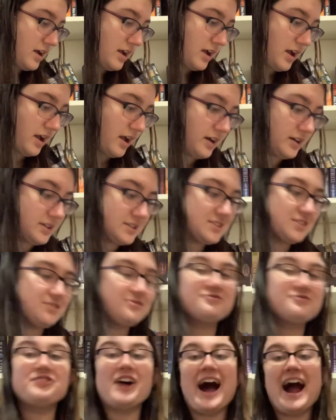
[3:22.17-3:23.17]
I also
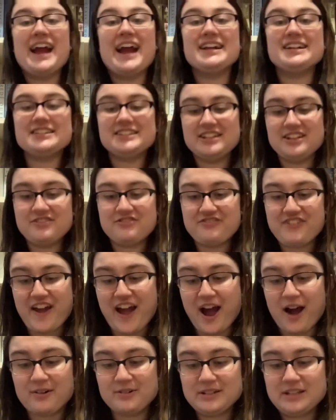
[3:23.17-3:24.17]
finally
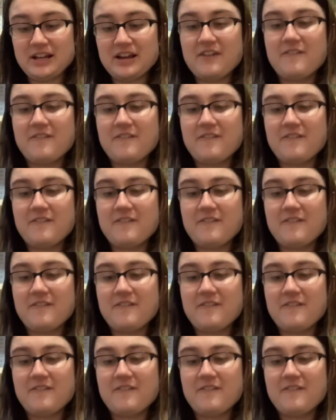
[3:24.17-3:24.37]
found